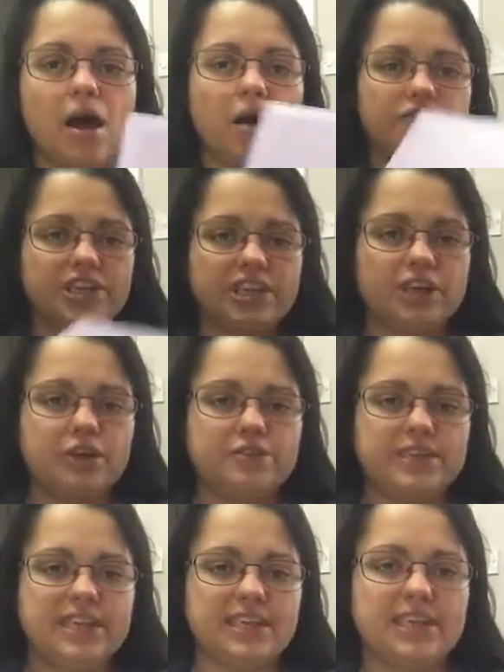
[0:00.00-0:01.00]
I've just
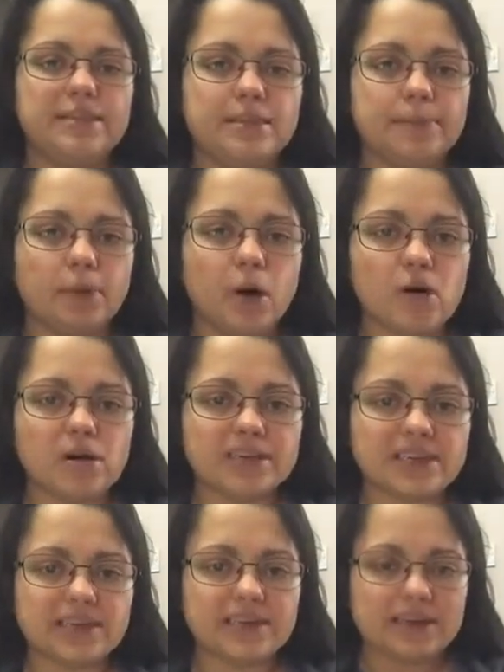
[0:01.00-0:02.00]
noticed in the
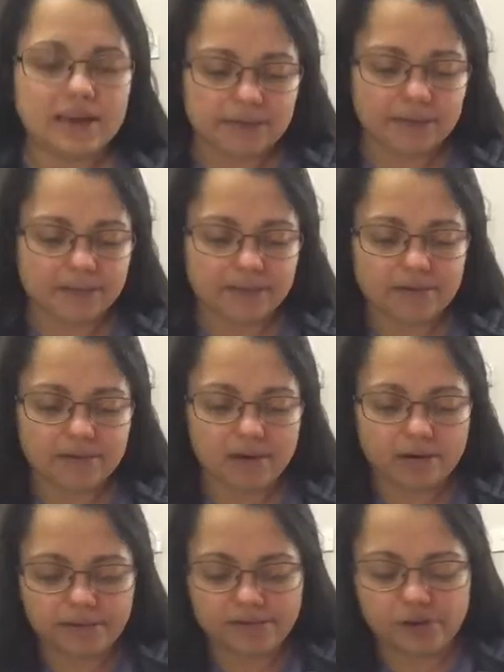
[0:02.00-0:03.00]
box that there
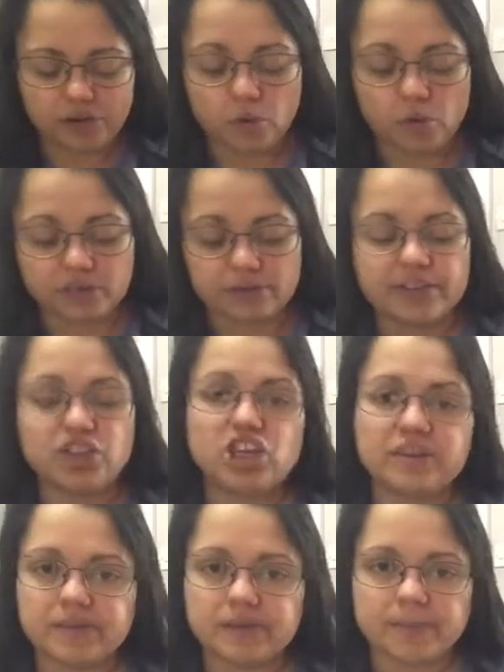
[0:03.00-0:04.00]
are a few, oh sorry, the
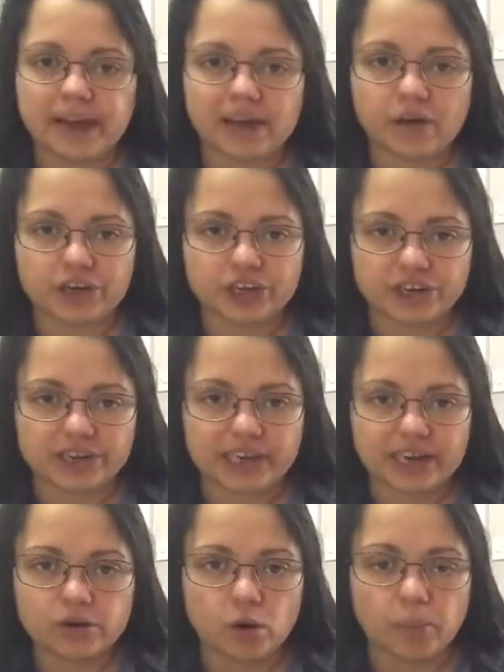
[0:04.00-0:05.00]
Jiffy bag I should
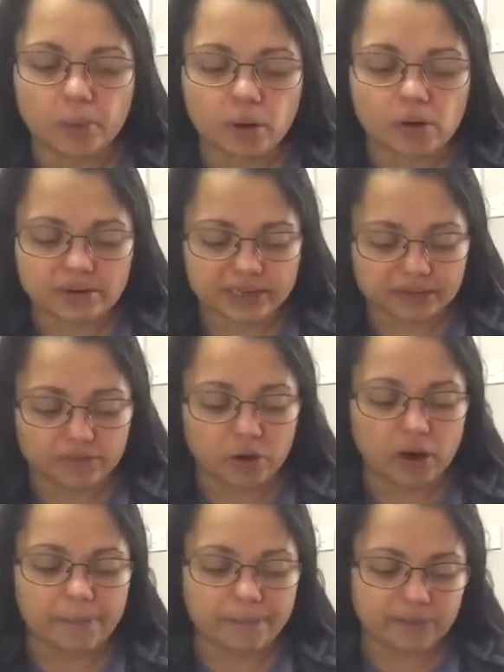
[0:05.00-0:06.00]
say, not a box, I've got
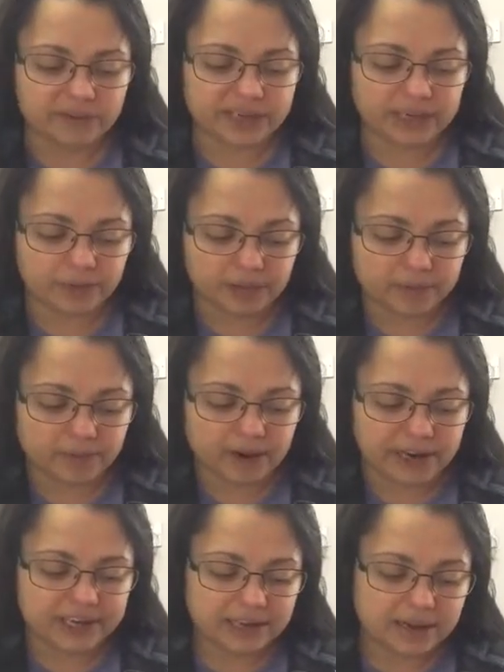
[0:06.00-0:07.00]
unboxing on the
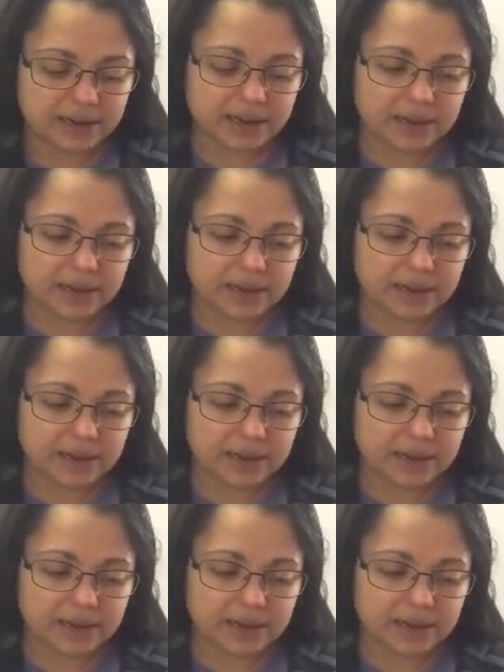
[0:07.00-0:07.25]
brain.